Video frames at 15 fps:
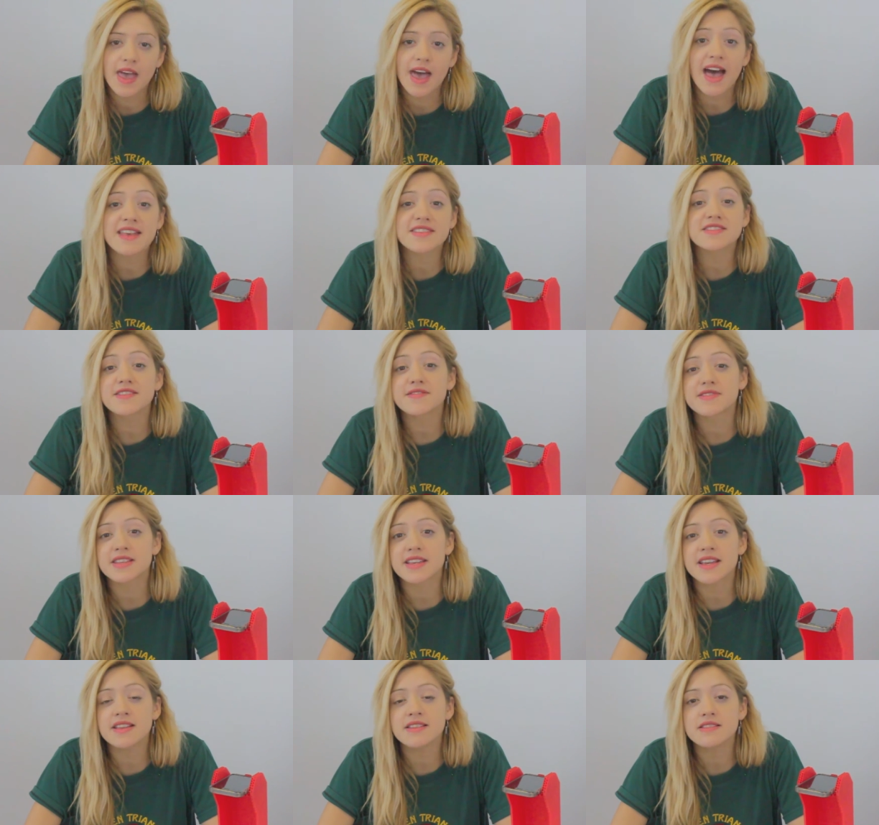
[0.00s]
As you've
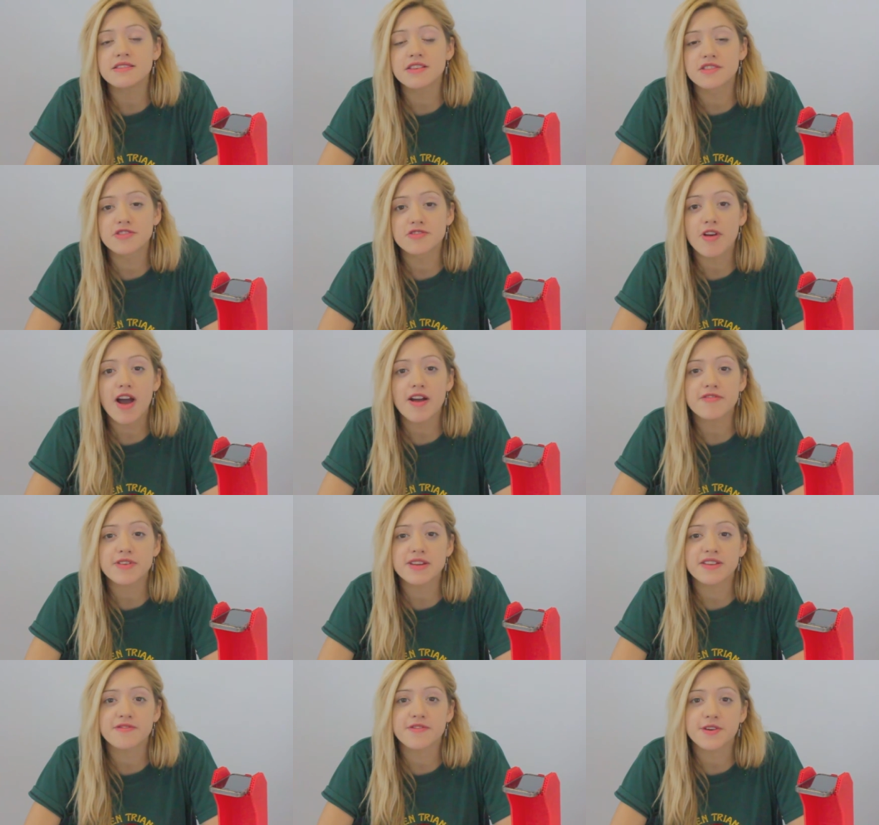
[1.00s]
seen, the Giraffe
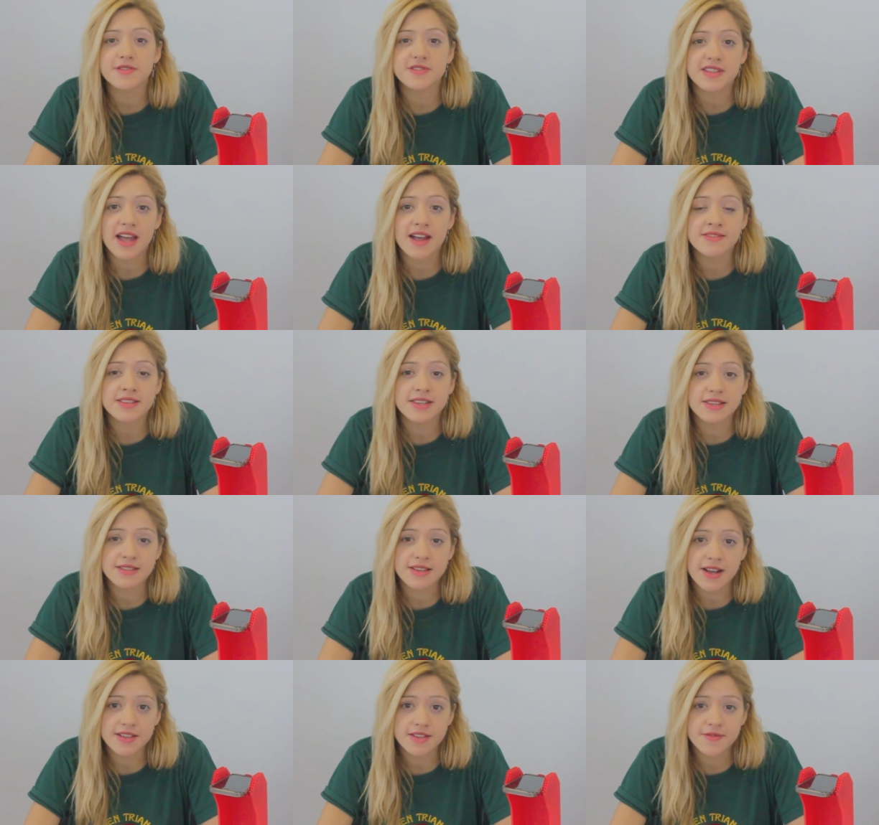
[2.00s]
Reader folds down to the
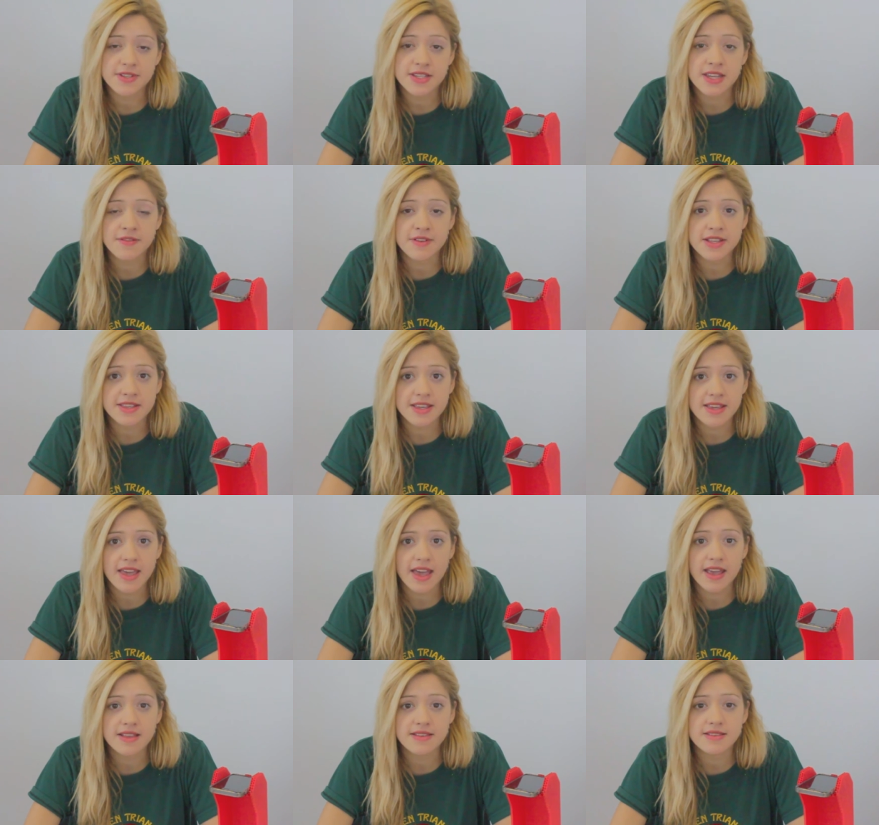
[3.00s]
size of a DVD
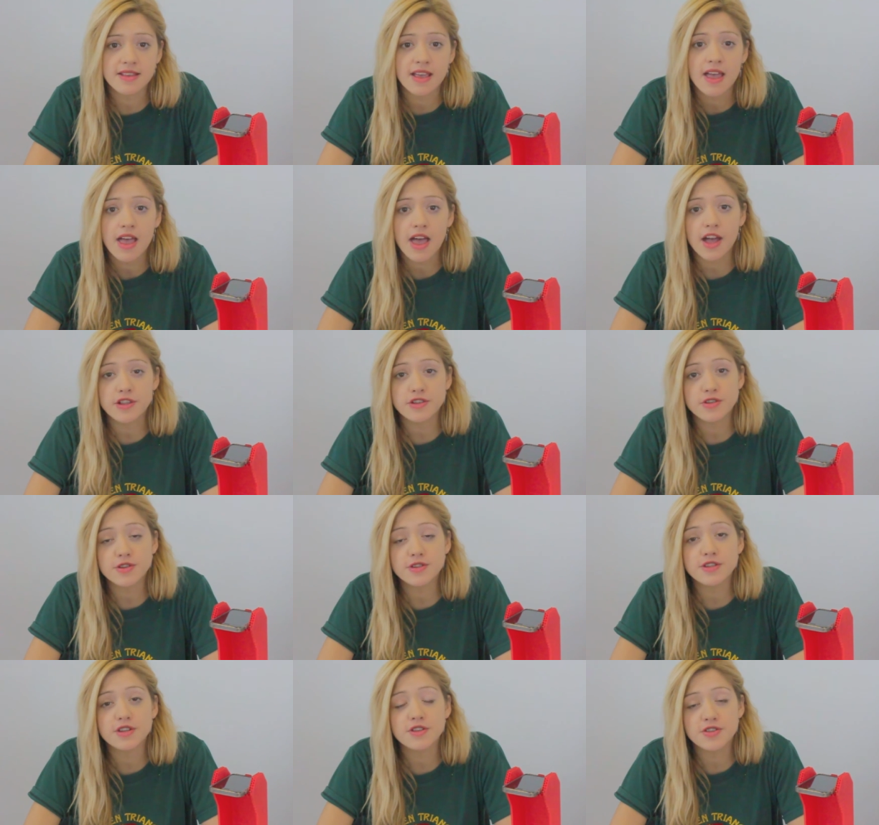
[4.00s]
case, and
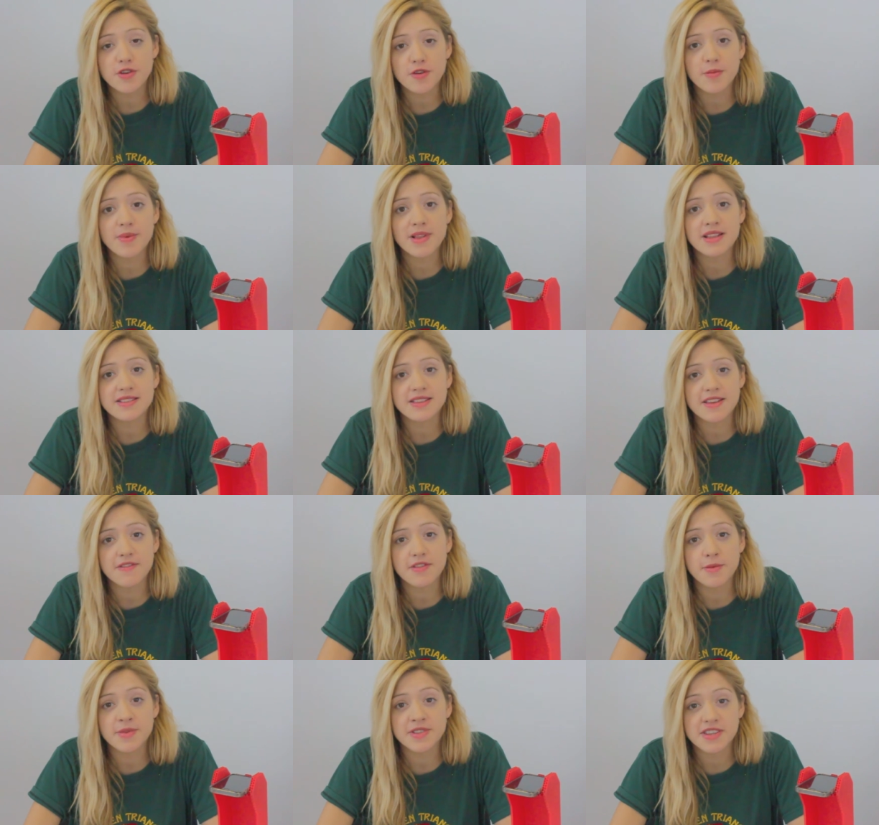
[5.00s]
due to the durability
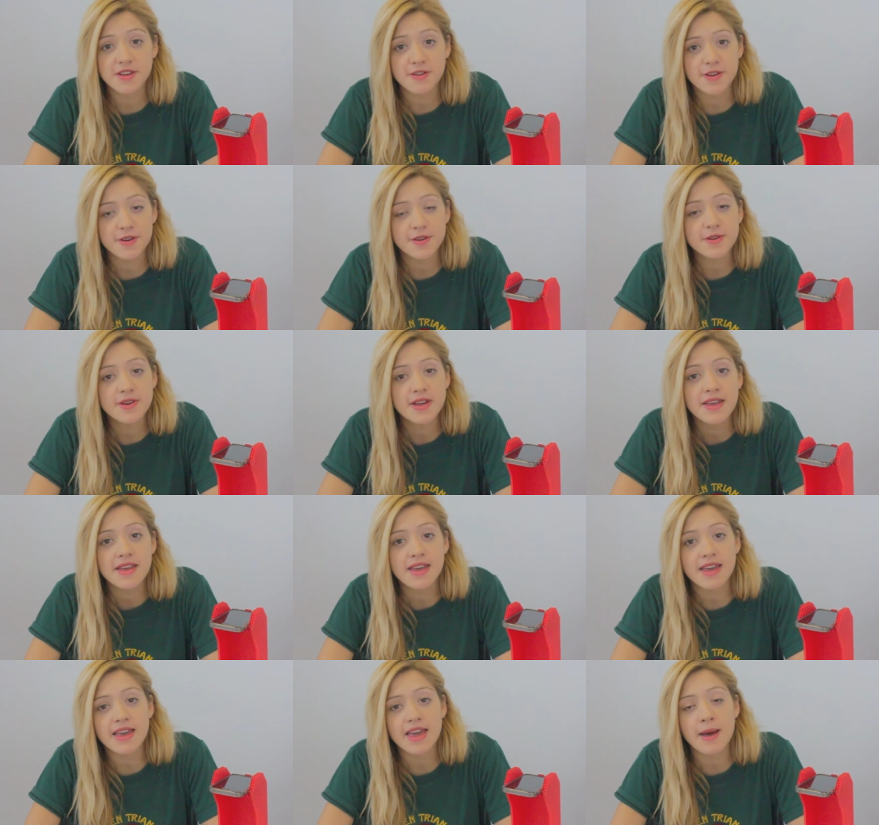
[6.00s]
of the material,
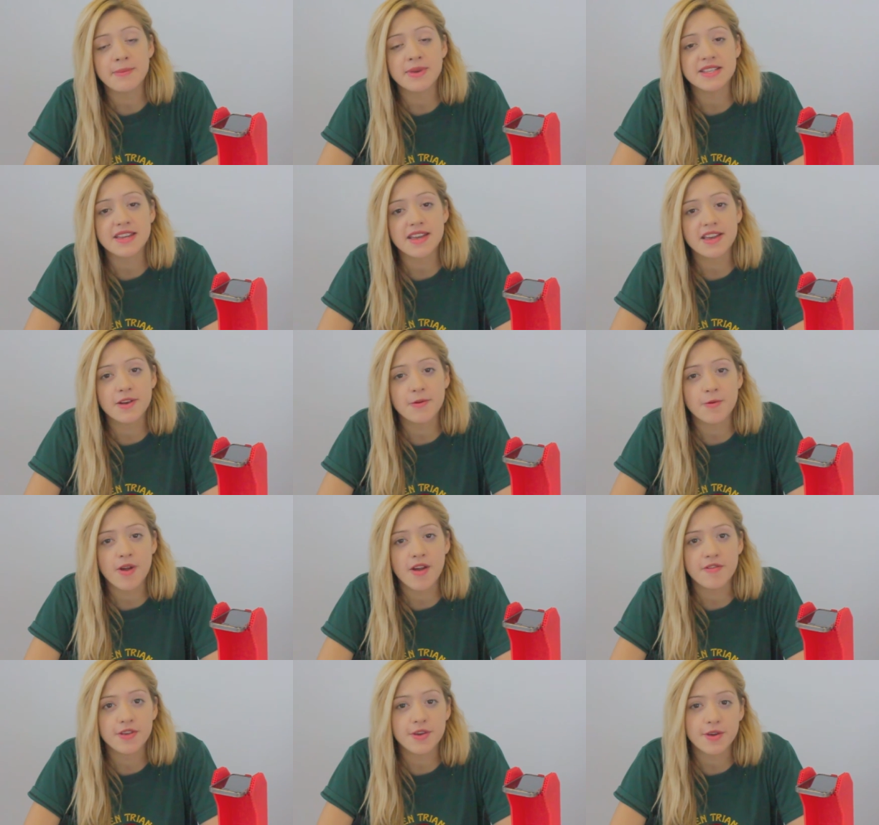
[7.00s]
it can be taken
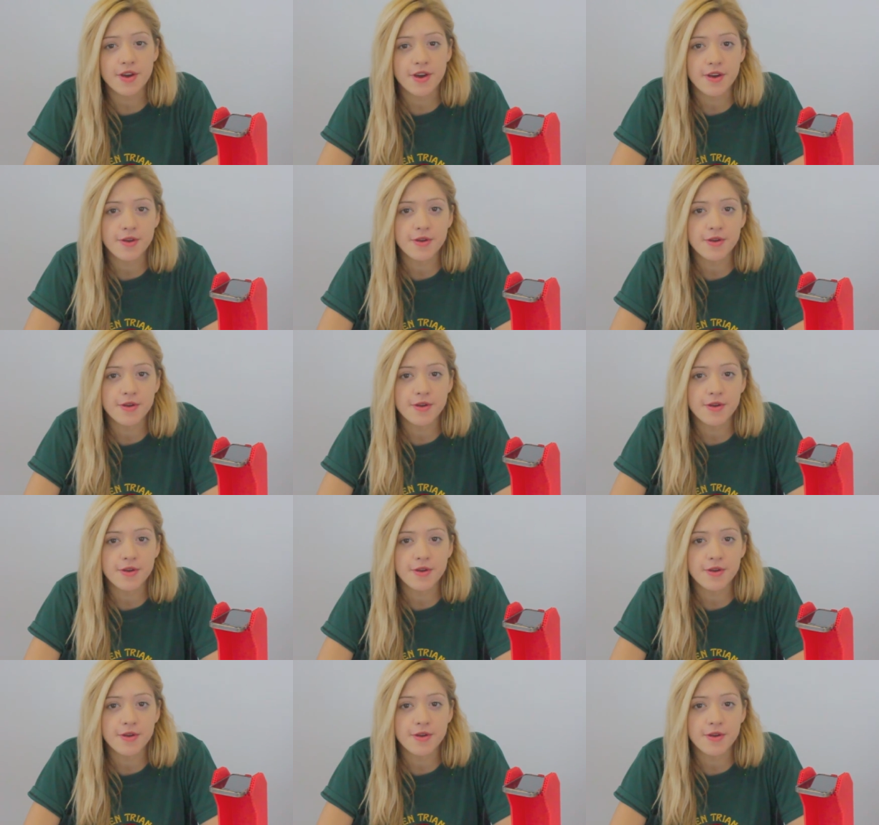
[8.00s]
wherever you go.